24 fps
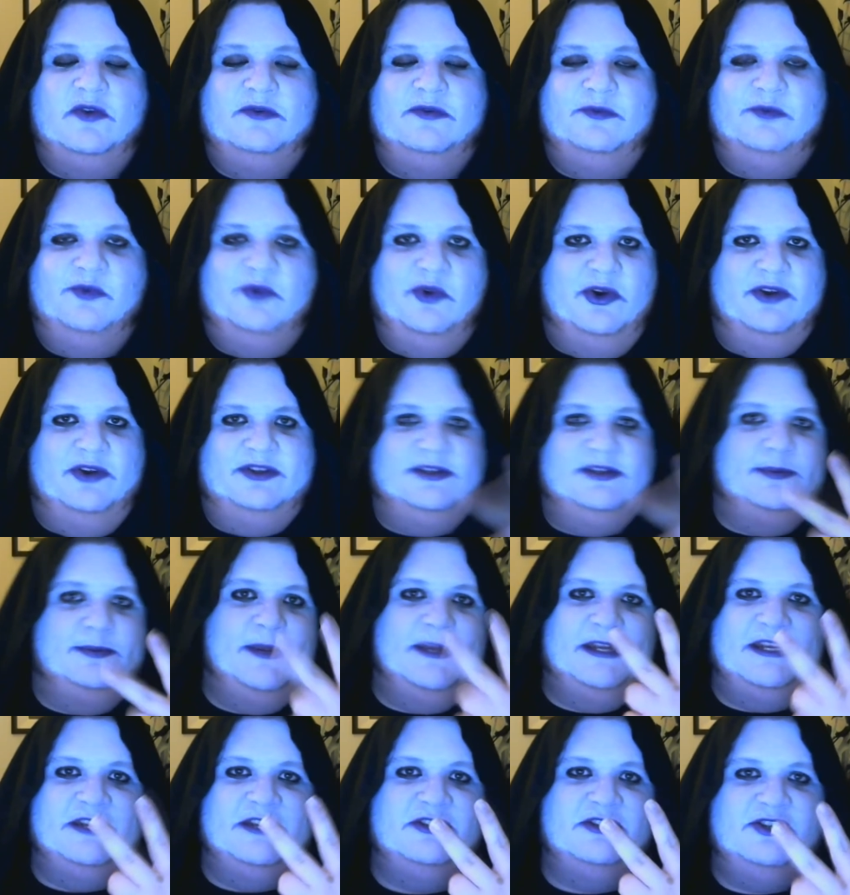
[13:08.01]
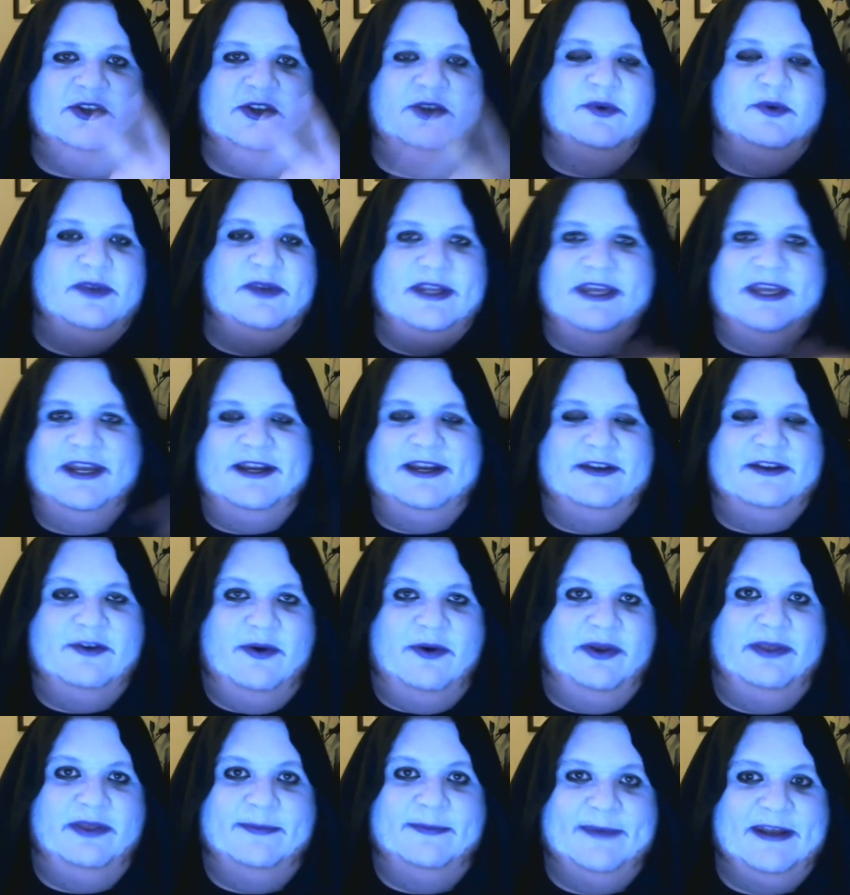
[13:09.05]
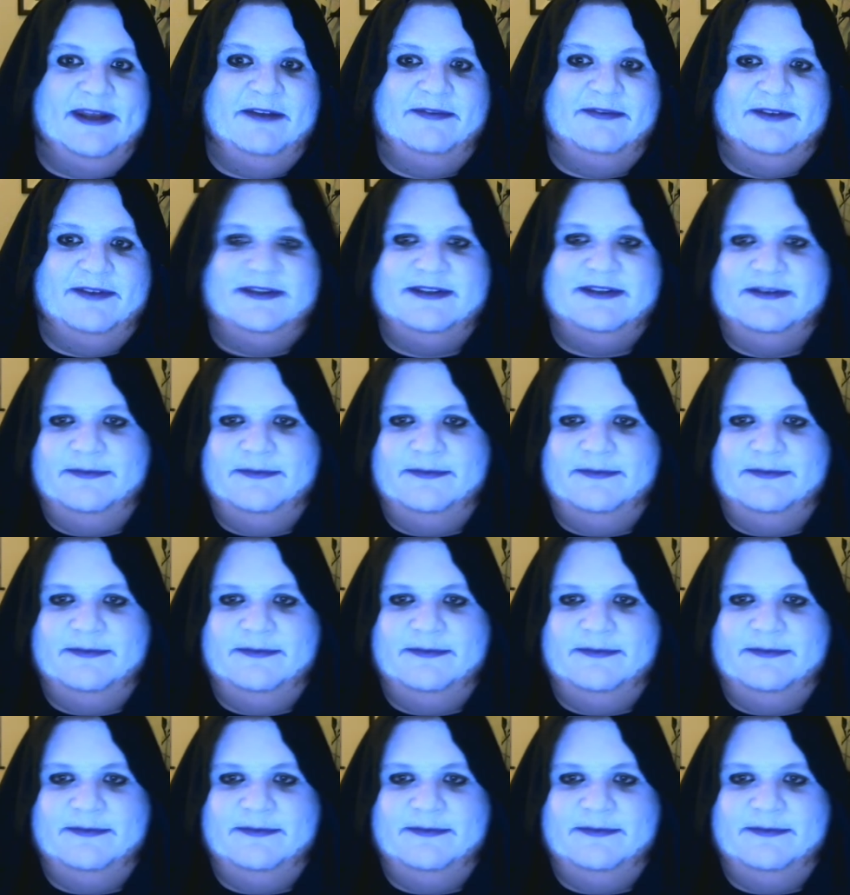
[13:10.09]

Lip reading: worth spending 2 and getting no other benefit.